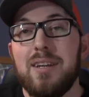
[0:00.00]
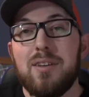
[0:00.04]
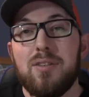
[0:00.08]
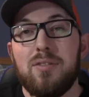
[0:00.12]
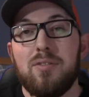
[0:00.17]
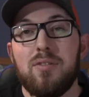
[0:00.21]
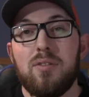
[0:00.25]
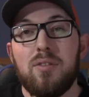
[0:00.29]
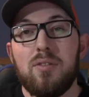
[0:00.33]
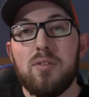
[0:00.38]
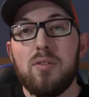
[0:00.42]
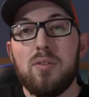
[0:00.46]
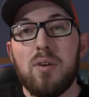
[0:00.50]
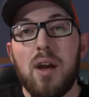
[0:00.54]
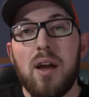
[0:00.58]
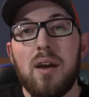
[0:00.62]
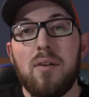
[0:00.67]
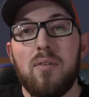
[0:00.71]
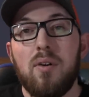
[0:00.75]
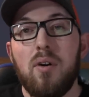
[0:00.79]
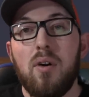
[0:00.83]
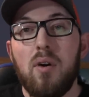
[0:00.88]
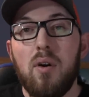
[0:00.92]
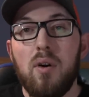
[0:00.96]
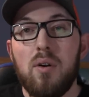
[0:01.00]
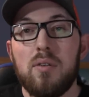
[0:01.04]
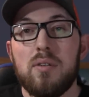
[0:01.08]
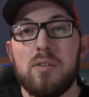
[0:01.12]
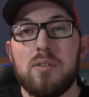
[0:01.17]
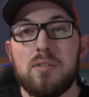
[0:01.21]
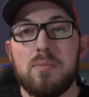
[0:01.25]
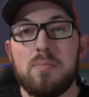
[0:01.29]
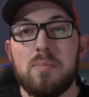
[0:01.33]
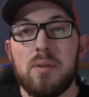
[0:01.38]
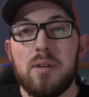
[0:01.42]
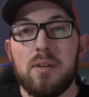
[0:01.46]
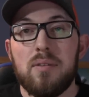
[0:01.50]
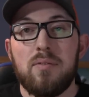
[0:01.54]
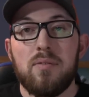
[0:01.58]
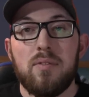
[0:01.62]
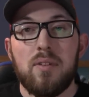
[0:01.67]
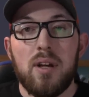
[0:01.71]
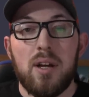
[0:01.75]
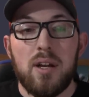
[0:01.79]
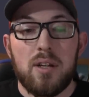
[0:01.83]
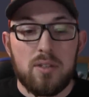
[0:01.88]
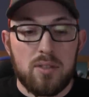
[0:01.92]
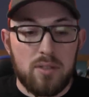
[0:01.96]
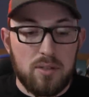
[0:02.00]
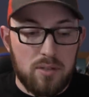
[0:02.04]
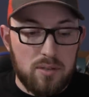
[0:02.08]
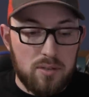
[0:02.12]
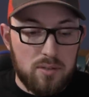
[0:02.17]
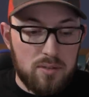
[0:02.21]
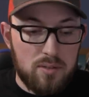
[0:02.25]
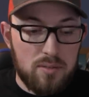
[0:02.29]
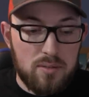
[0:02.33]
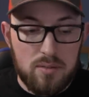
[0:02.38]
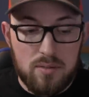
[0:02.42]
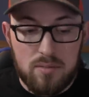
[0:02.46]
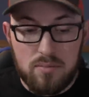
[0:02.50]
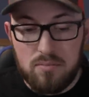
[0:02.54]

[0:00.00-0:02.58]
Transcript: So you have all these big flashers,